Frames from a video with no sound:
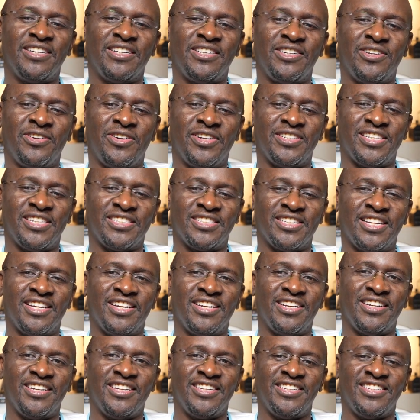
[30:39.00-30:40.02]
No, no, sasa.
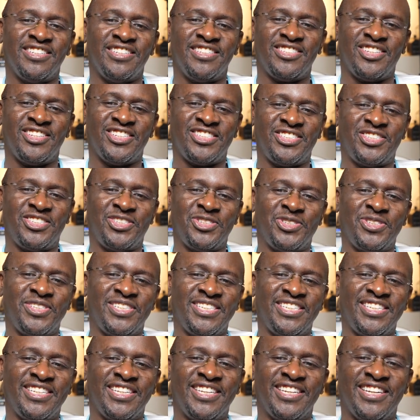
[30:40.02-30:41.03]
Sasa,
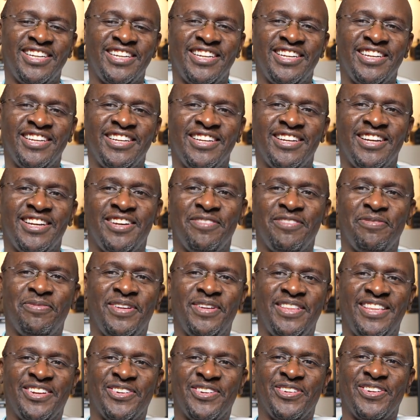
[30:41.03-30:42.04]

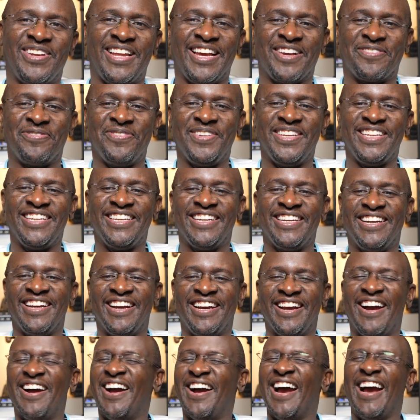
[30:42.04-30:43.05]
but they don't like me.
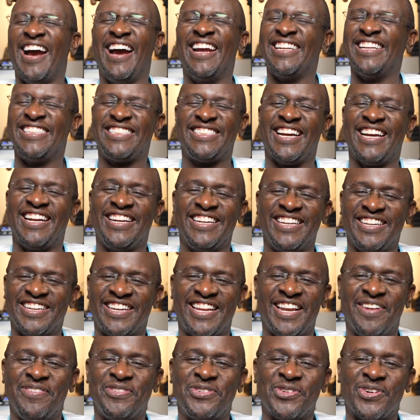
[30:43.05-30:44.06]
I understand.
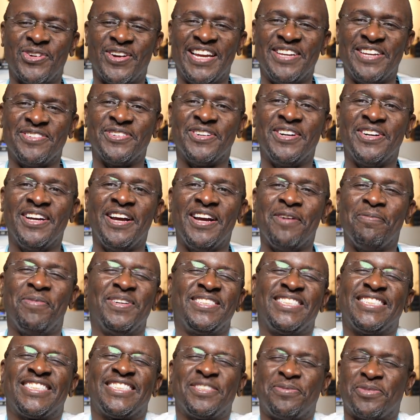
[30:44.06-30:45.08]

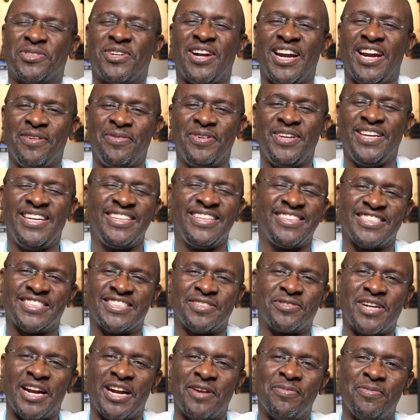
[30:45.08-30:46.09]
But just subscribe. Hit the
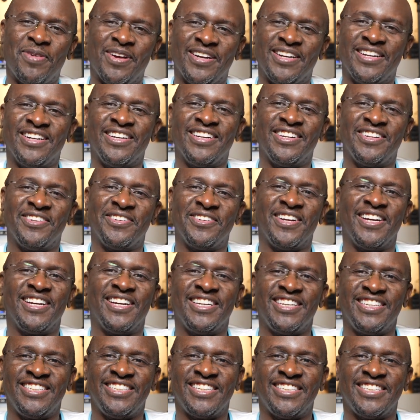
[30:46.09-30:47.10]
subscribe button. I don't know.
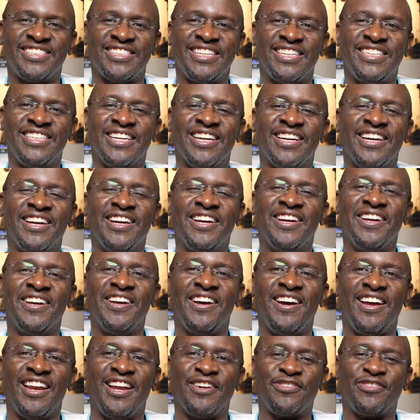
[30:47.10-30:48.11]
It's idea.
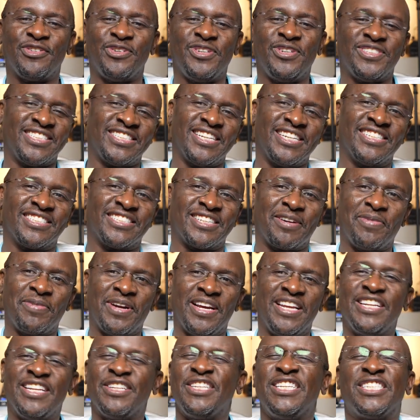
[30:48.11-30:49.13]
Allah phone is as
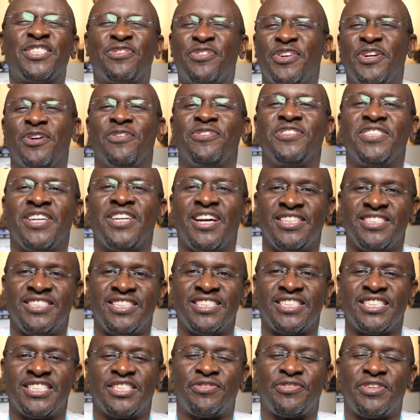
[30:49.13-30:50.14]
unsubscribe. It's free of charge.
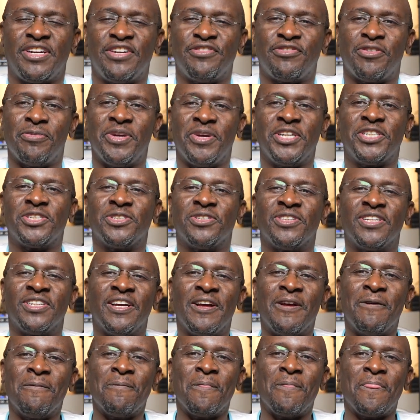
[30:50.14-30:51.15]
This is free information.
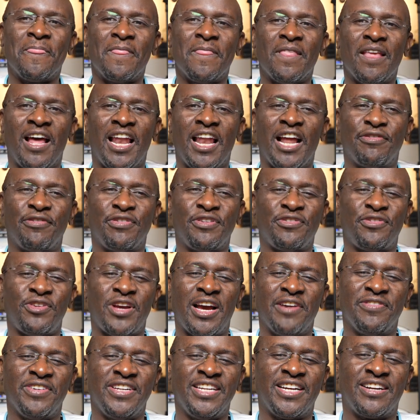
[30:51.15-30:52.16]
Allah, if you
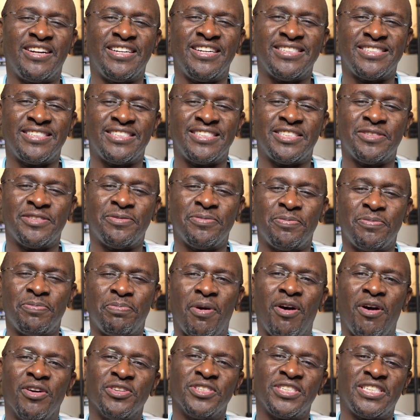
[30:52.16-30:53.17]
have any criticism,
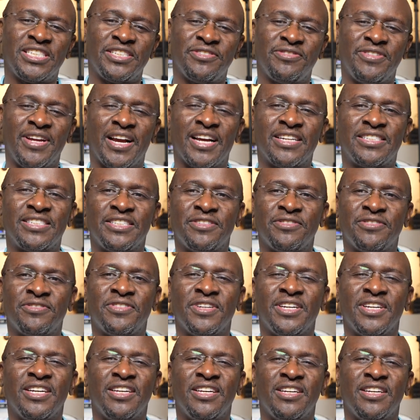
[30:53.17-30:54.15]
positive, negative,